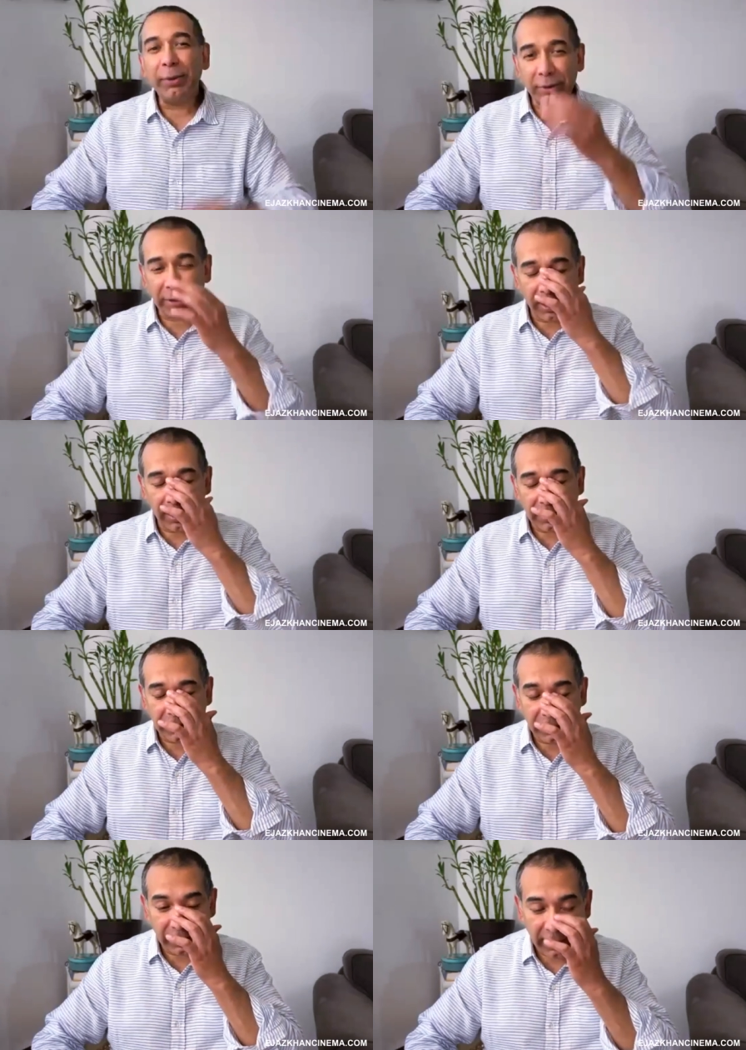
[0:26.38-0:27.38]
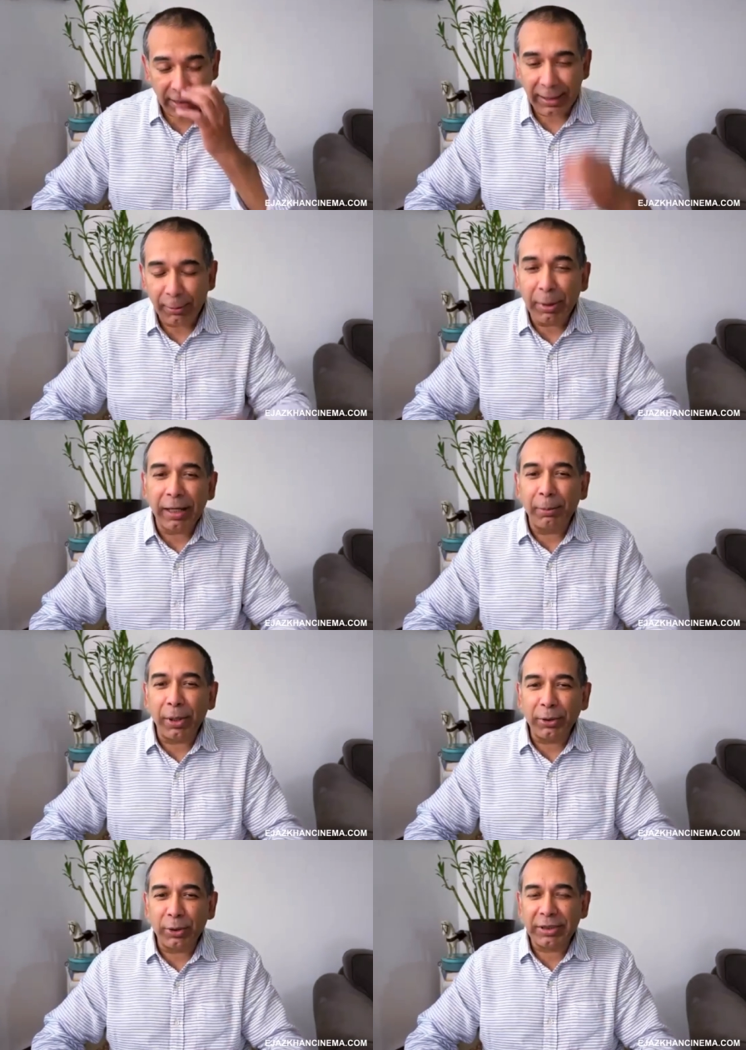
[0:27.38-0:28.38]
Can you tell us a little bit
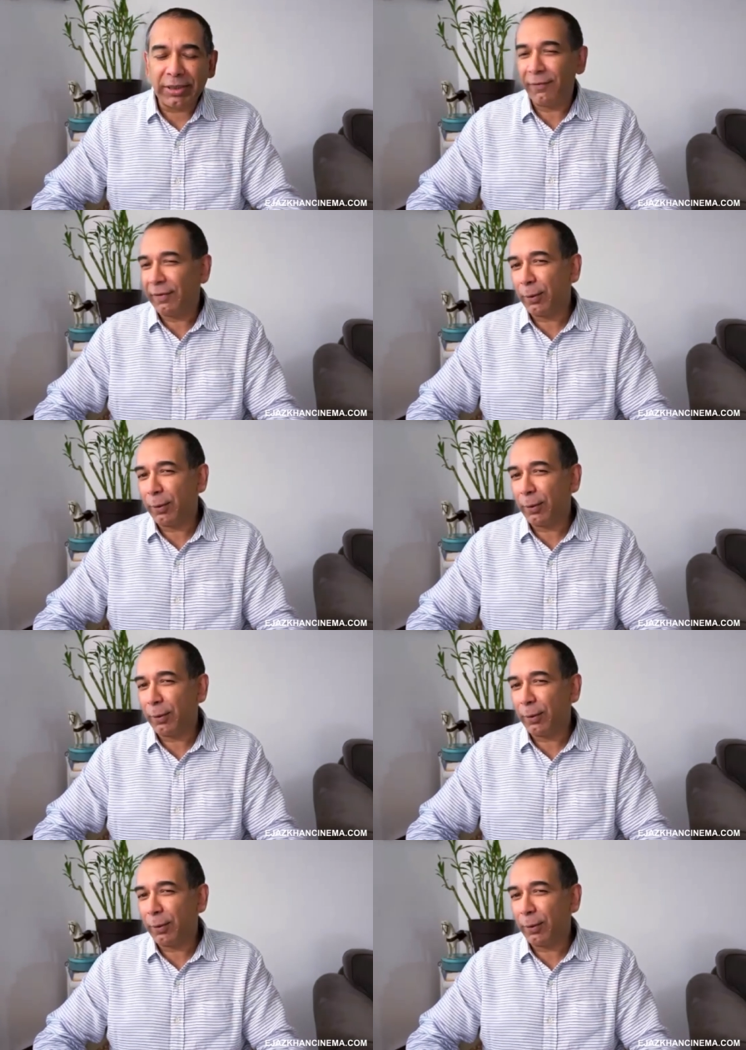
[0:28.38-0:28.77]
about yourself?